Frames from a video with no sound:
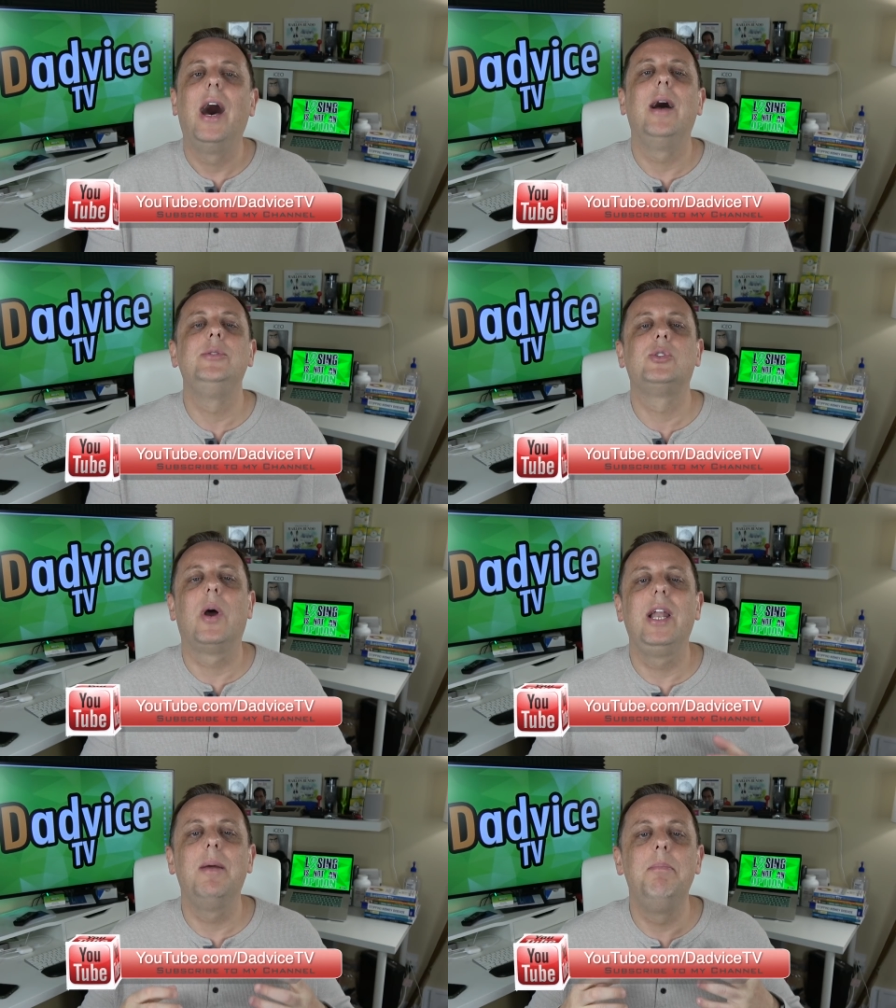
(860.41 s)
I'm
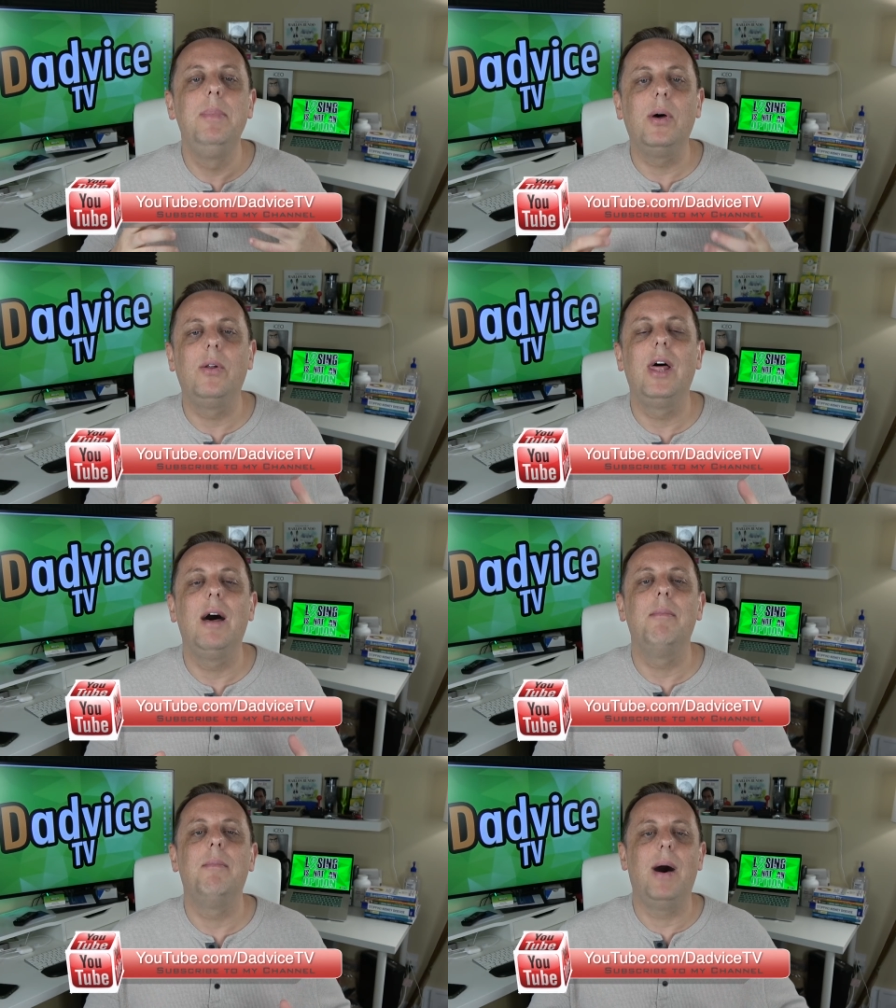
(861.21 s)
trying to build
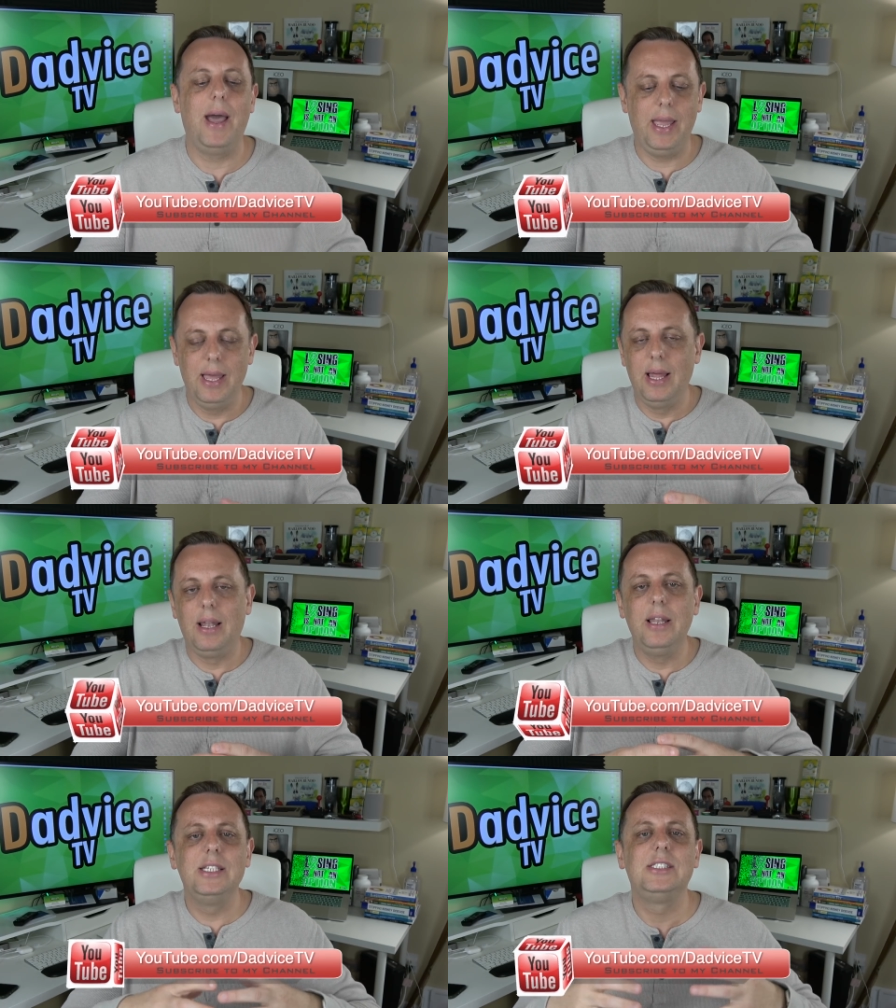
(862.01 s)
up my
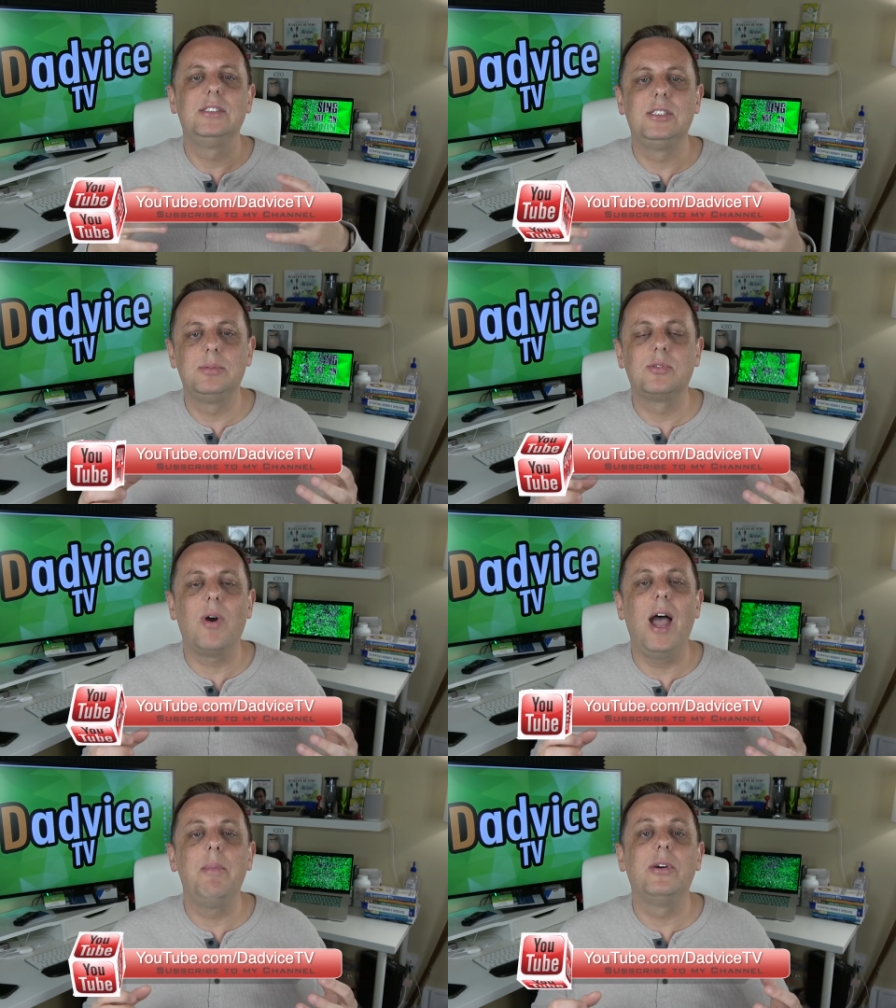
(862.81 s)
list of
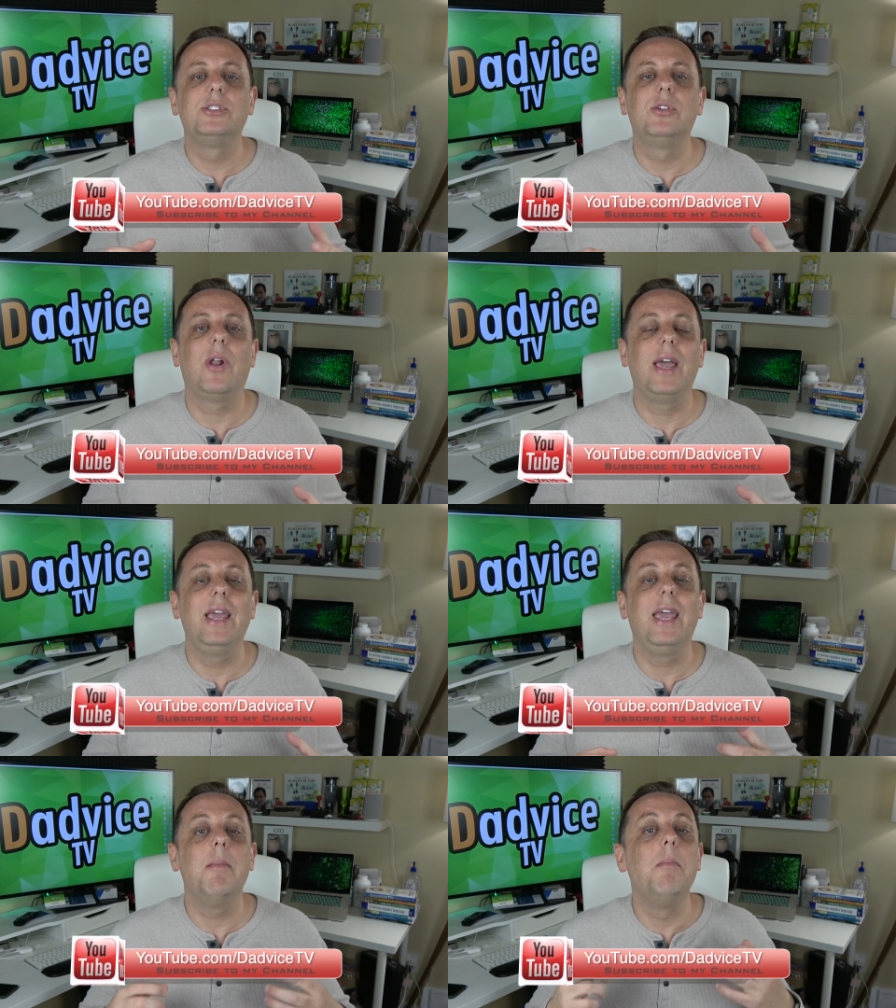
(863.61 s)
subscribers so that I
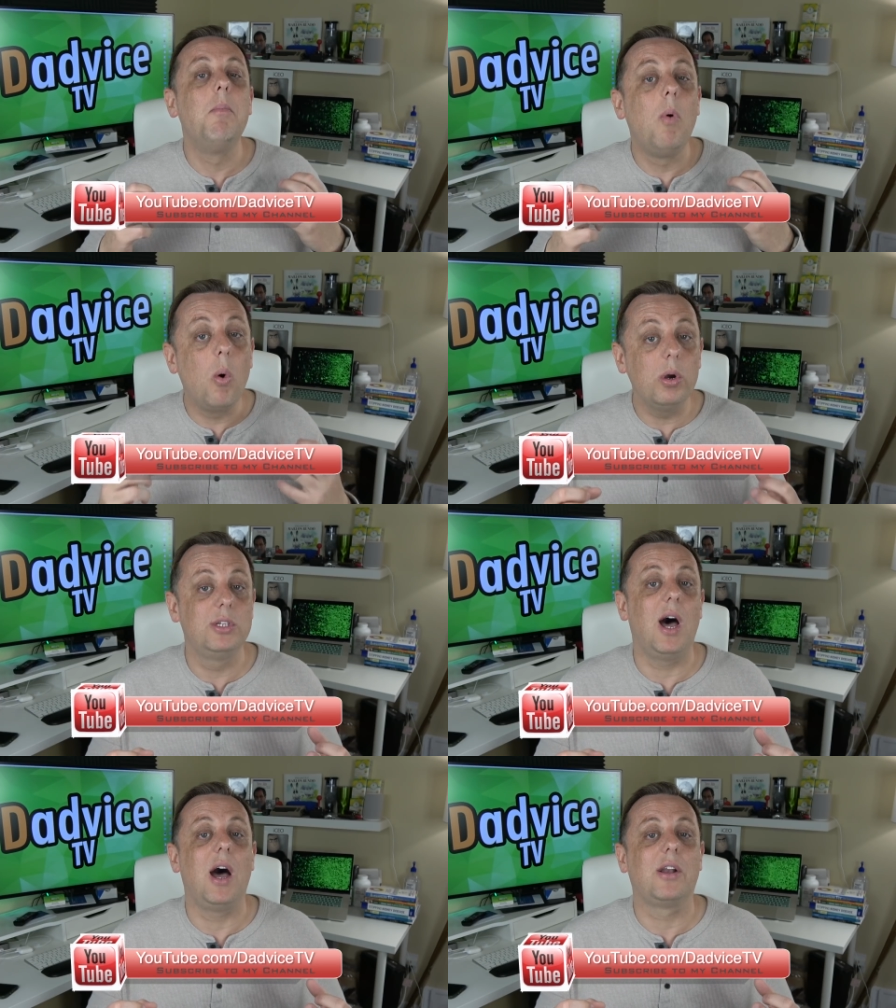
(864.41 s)
can get more
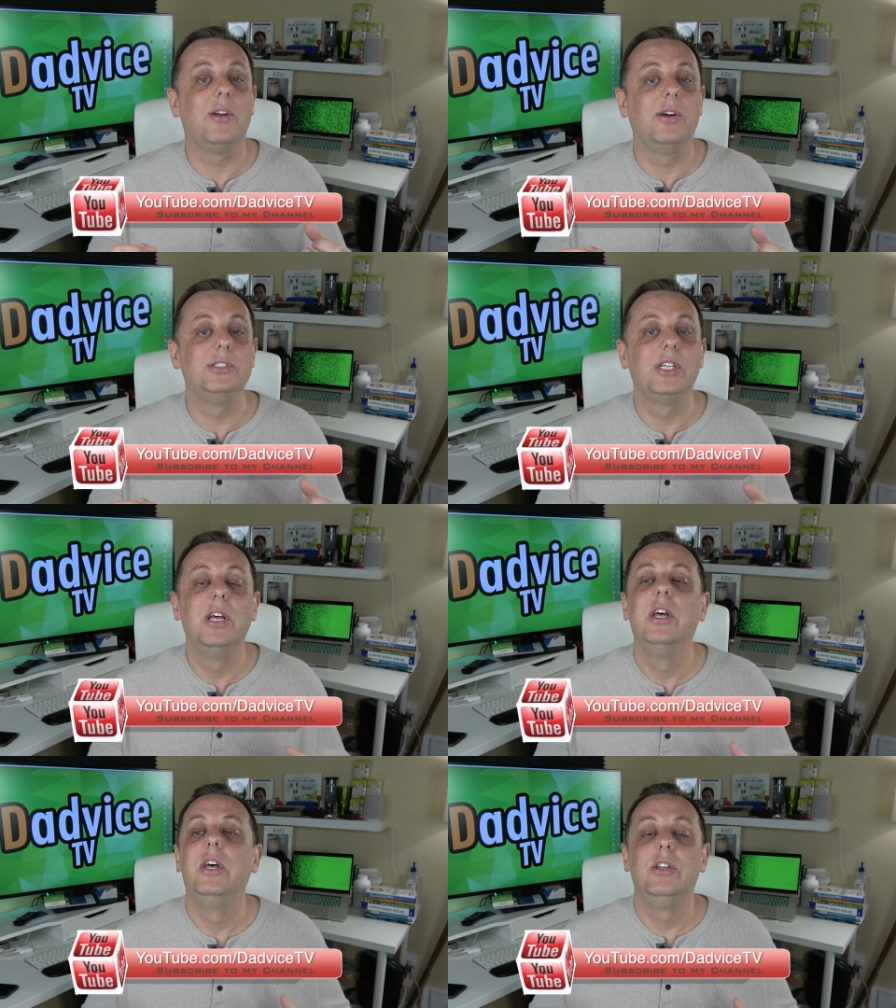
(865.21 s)
doctors
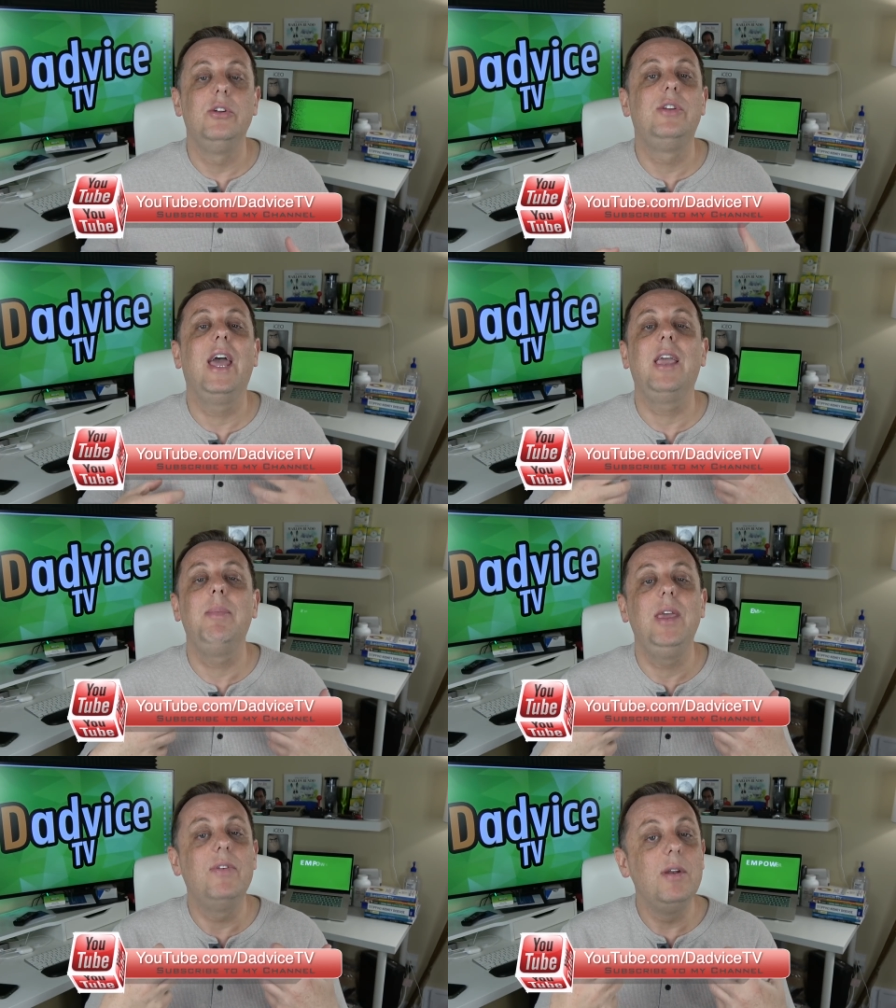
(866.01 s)
to take
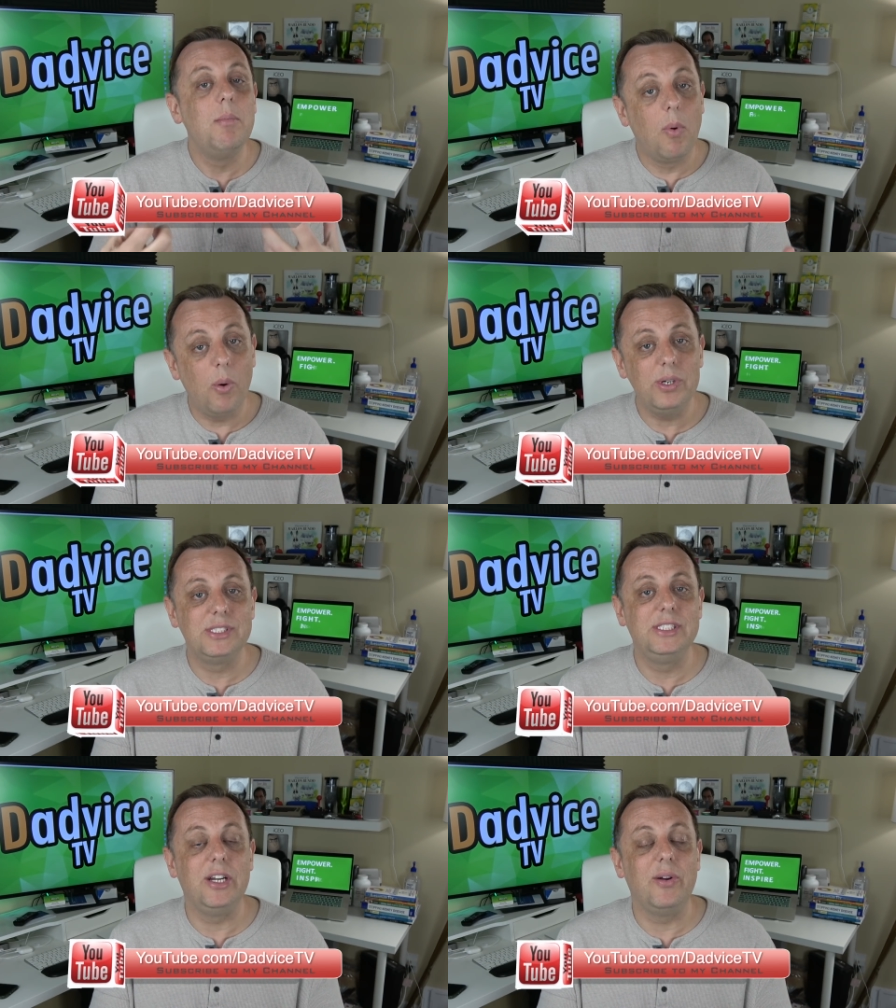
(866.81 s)
me even more
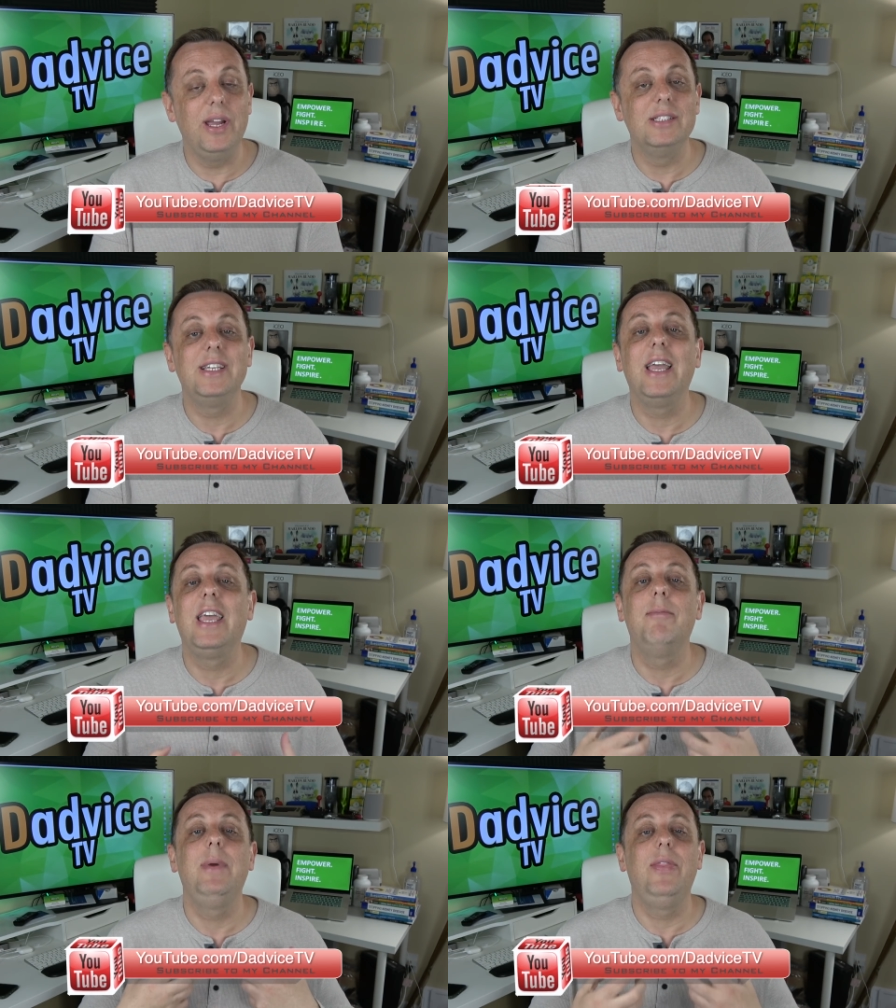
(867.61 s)
serious and
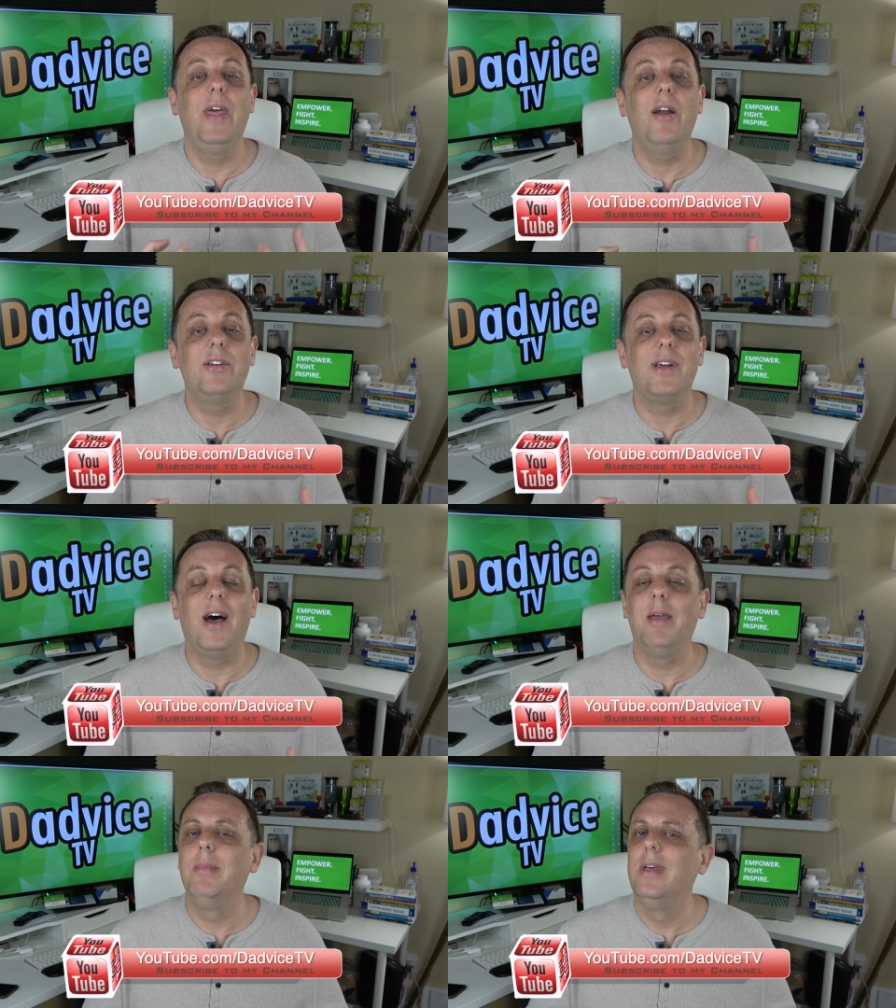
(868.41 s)
give me their
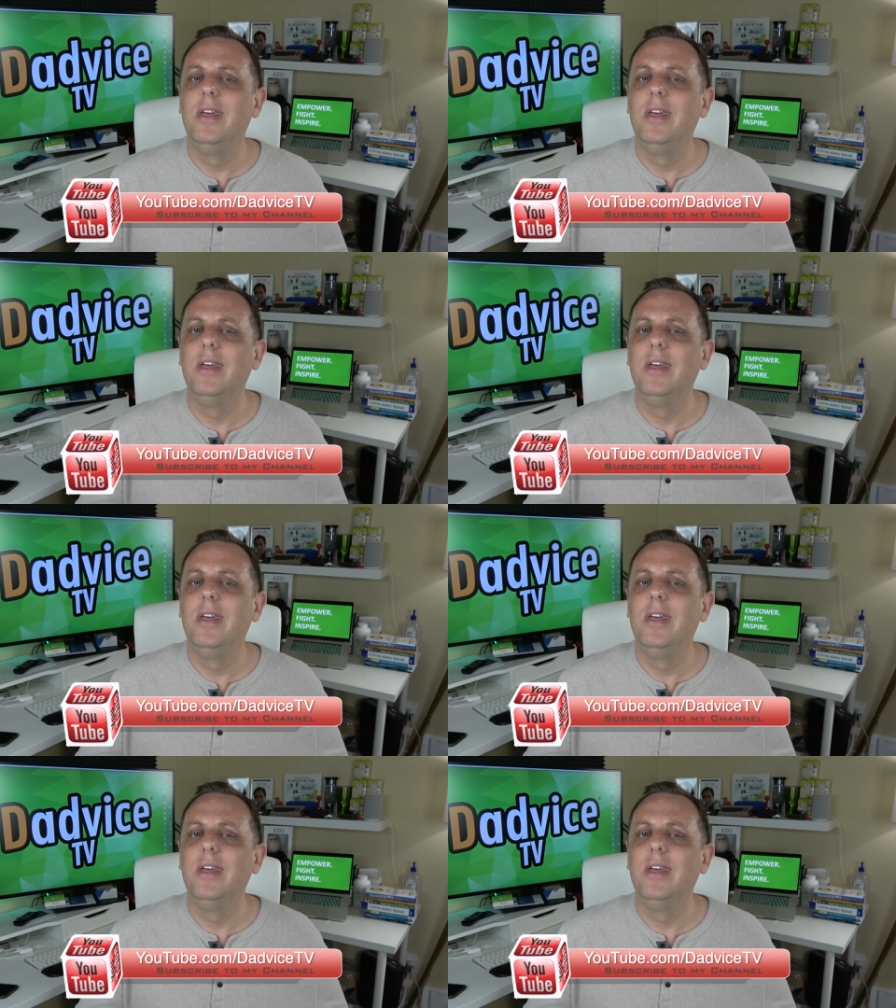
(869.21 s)
time,